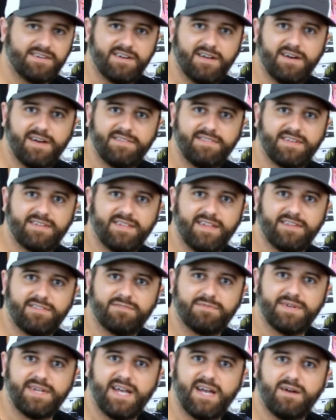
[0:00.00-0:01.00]
know, I think like
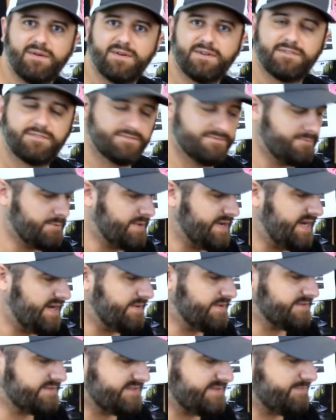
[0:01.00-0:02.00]
3 hours, 4
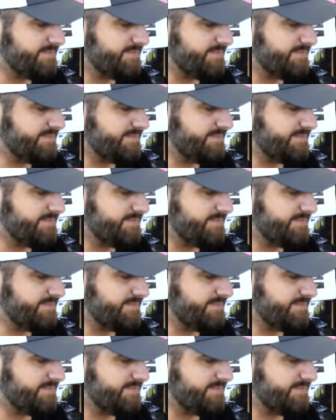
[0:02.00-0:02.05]
hours to